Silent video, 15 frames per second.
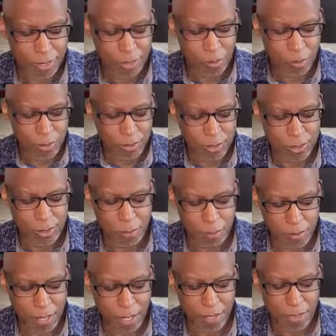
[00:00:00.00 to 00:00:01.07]
says, What does it
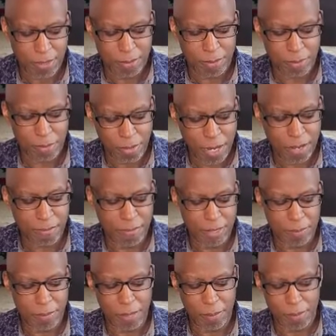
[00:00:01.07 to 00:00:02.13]
profit,
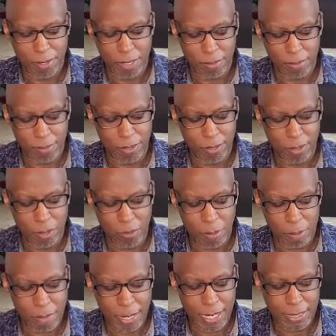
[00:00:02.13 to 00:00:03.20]
profit, my brethren, though
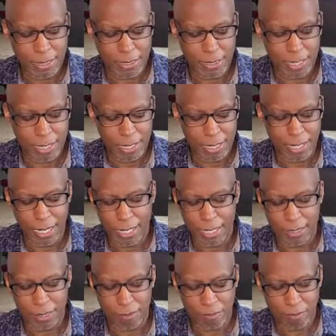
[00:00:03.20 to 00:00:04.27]
a man say he
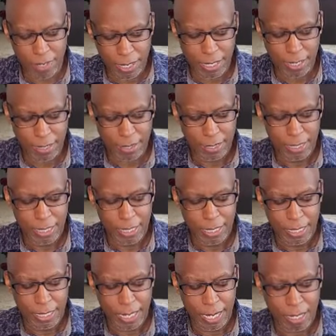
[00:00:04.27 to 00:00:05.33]
has faith
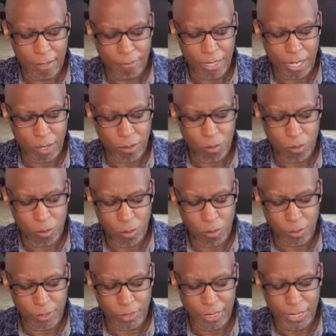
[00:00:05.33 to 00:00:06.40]
and have not
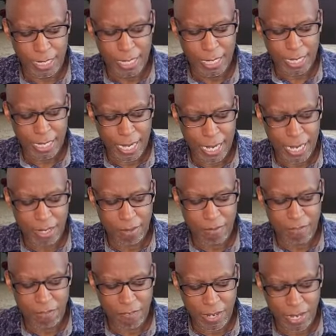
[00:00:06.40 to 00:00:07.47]
works? Can
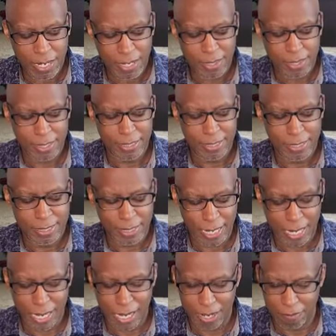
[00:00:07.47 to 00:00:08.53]
faith
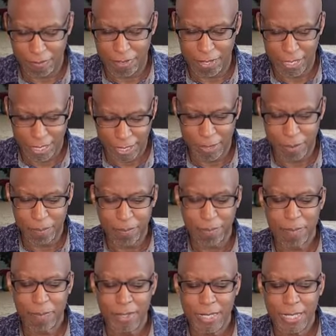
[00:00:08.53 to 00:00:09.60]
save him.
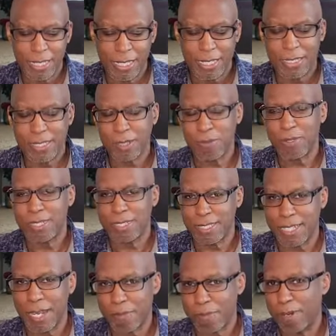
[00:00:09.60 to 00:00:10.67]
Mm-hmm. I just want to
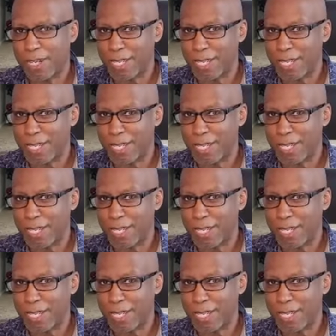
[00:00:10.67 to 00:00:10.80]
stop